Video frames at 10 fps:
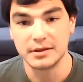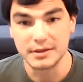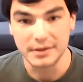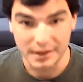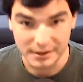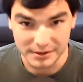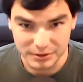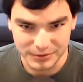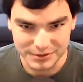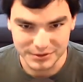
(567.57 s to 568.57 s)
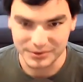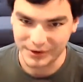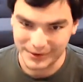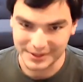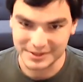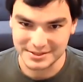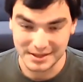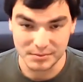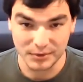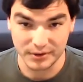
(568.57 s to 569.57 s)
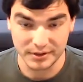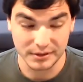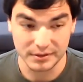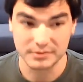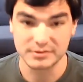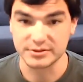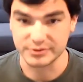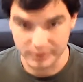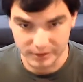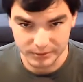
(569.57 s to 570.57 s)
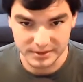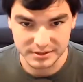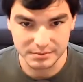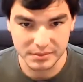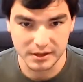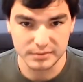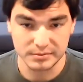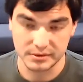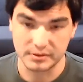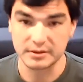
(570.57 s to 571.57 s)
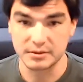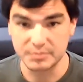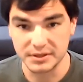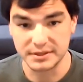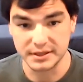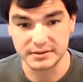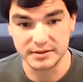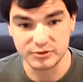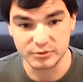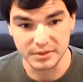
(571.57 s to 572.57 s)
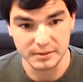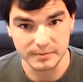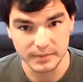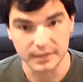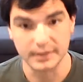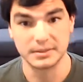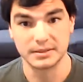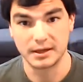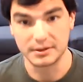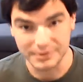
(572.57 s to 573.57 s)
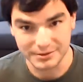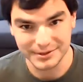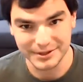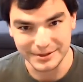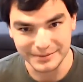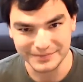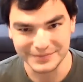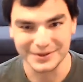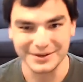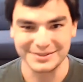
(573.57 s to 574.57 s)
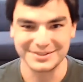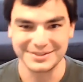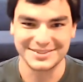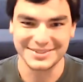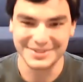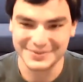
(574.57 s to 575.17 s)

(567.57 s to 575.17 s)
head on over to rds.marketing, scroll all the way to the bottom, click the button, get in touch with me, and I'll talk to you later. All right, see ya.